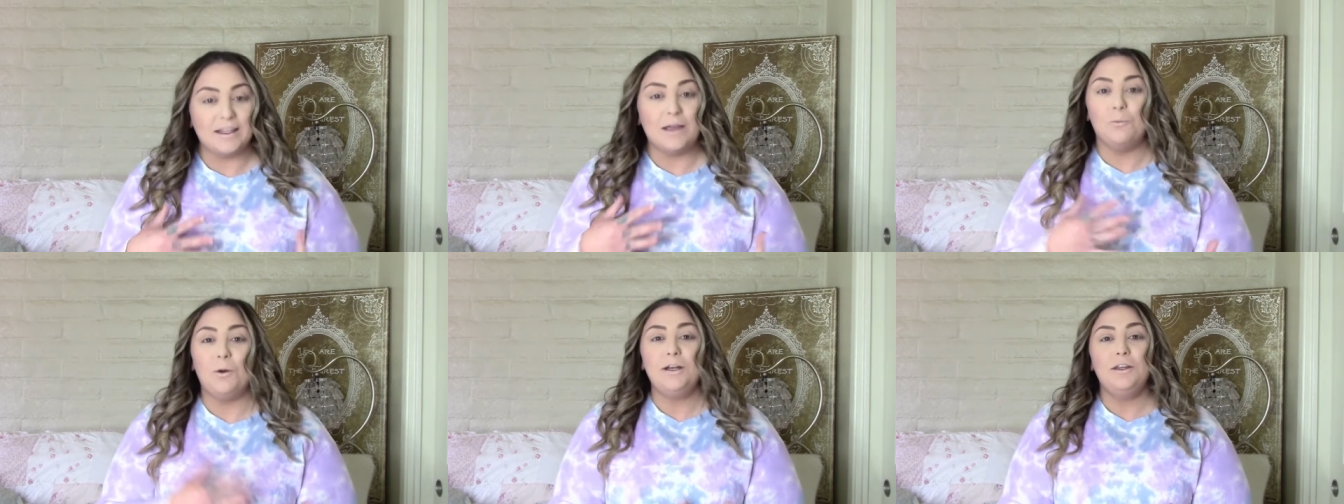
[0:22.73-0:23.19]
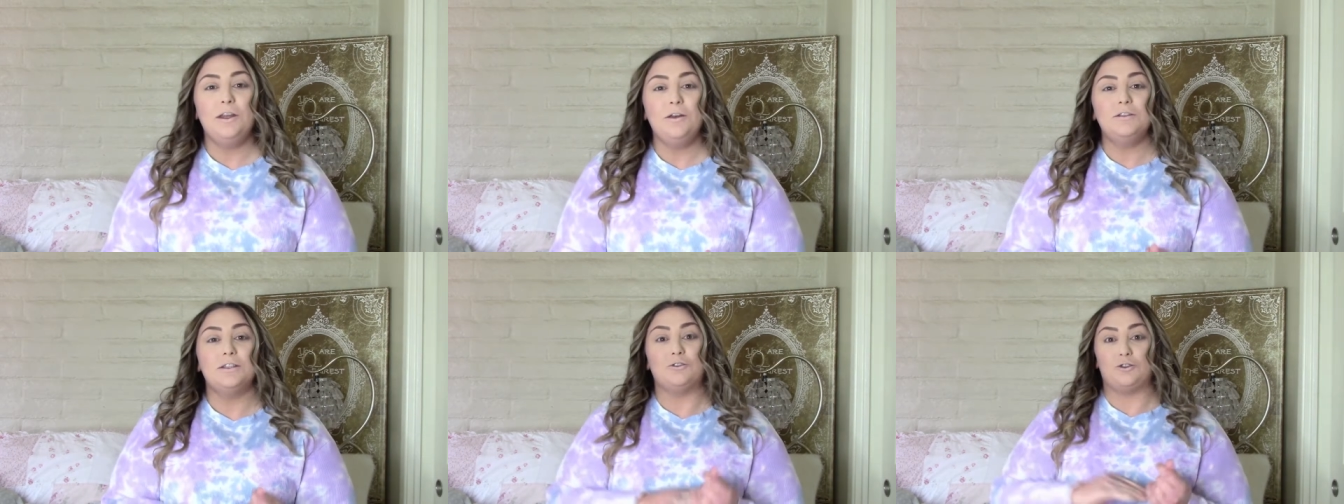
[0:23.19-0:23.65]
And one of
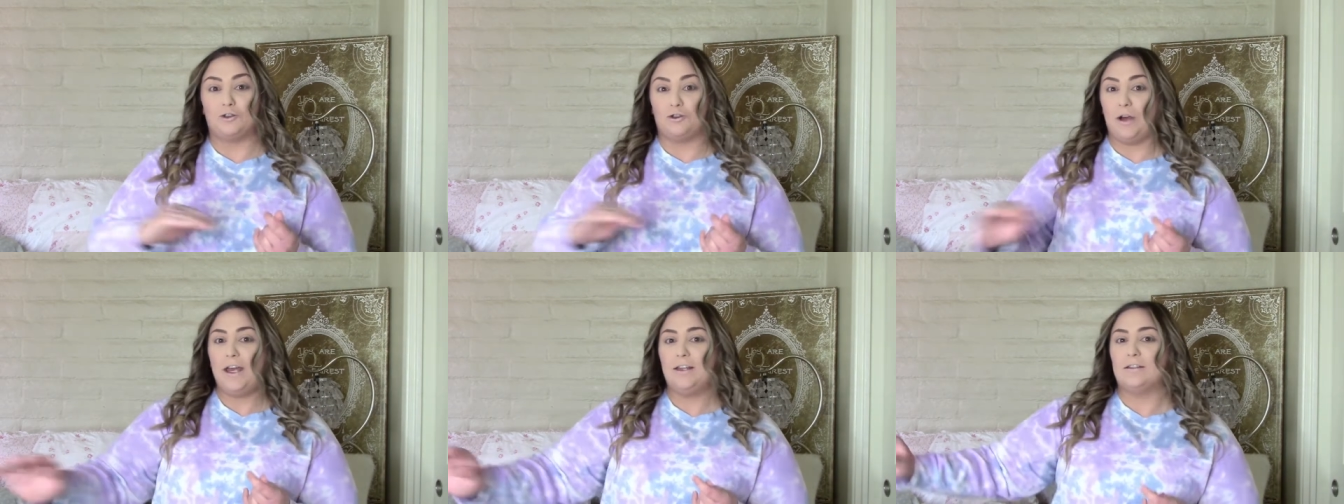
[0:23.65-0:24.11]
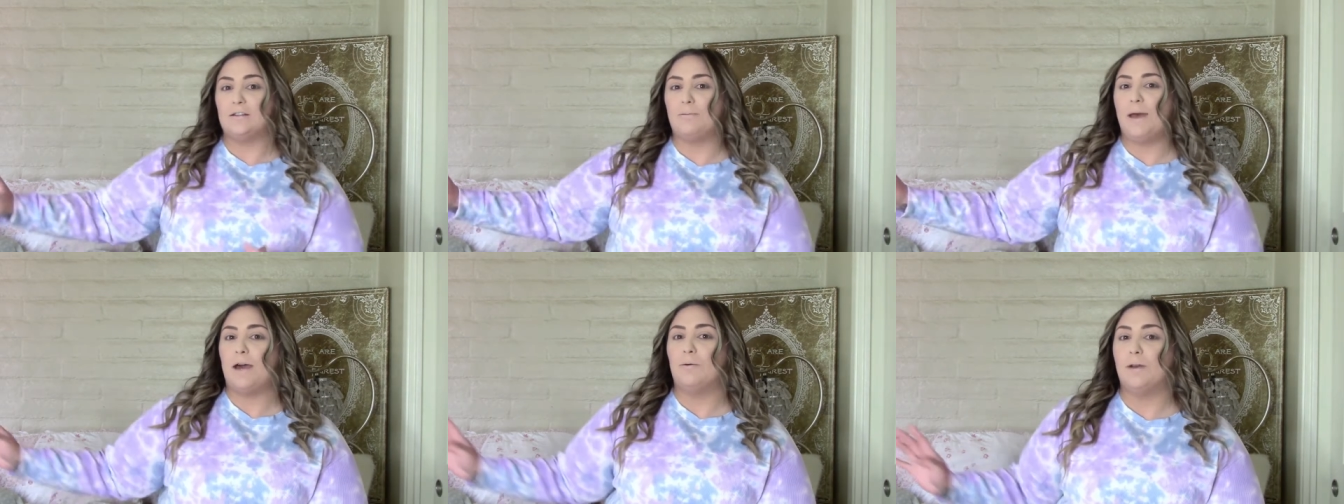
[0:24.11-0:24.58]
those is trends
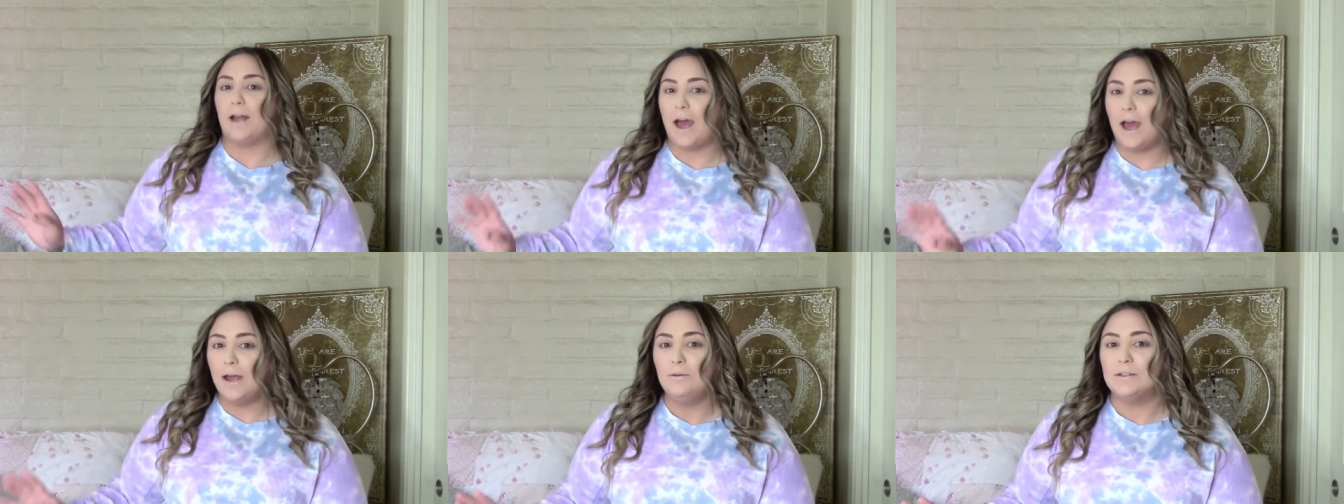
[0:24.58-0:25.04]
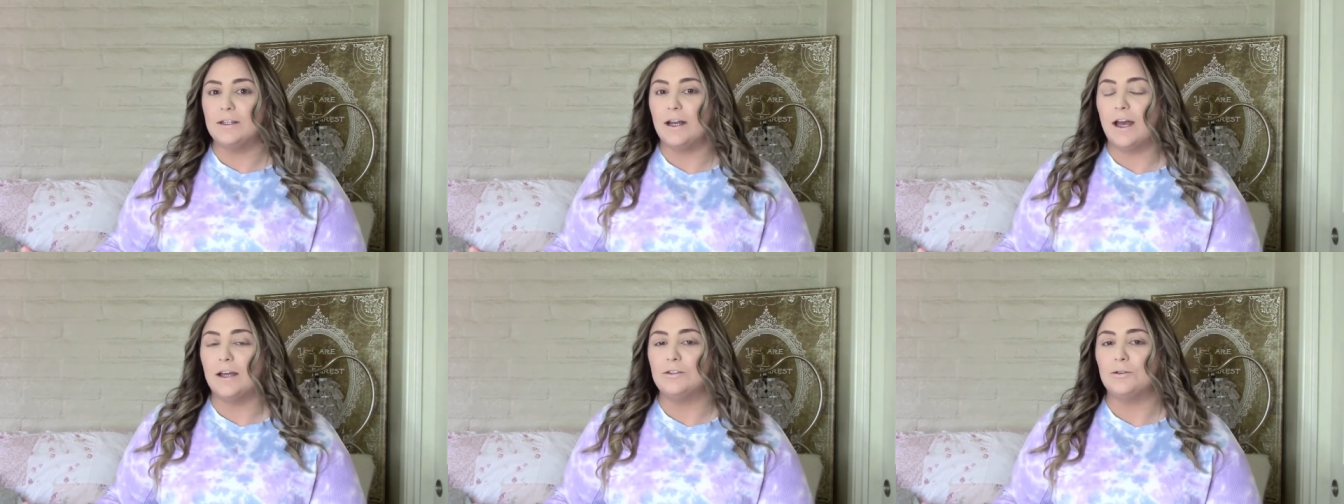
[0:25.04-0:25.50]
back when I was in
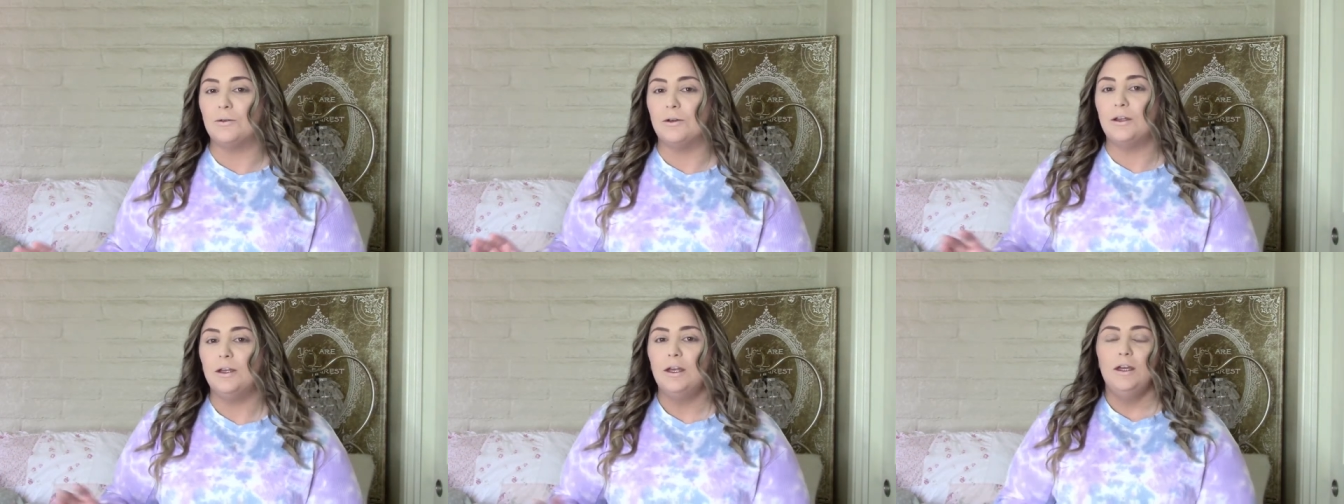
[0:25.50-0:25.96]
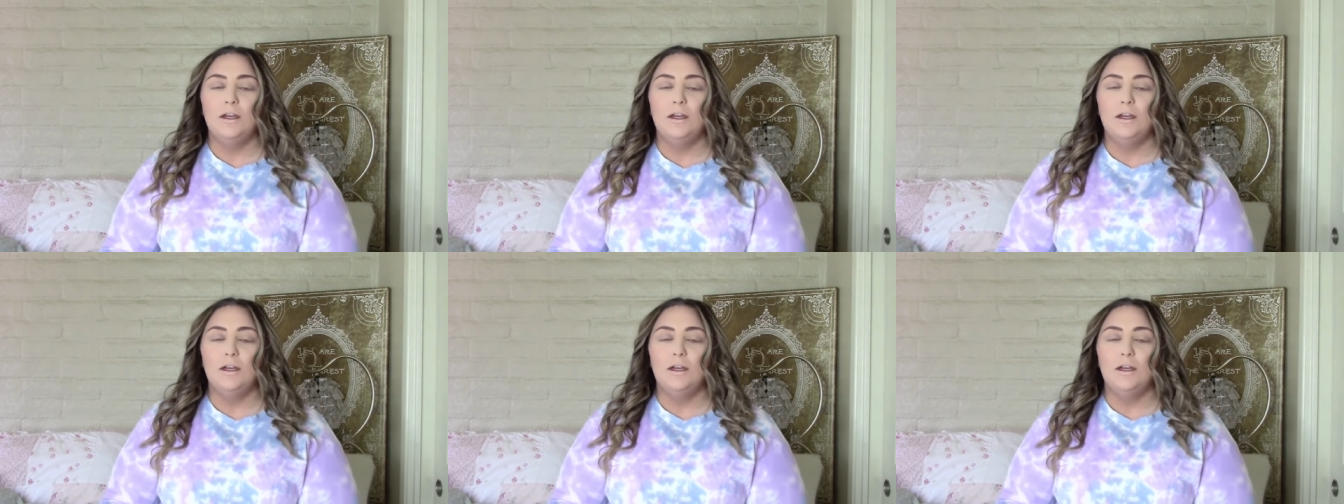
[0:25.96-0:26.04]
high school,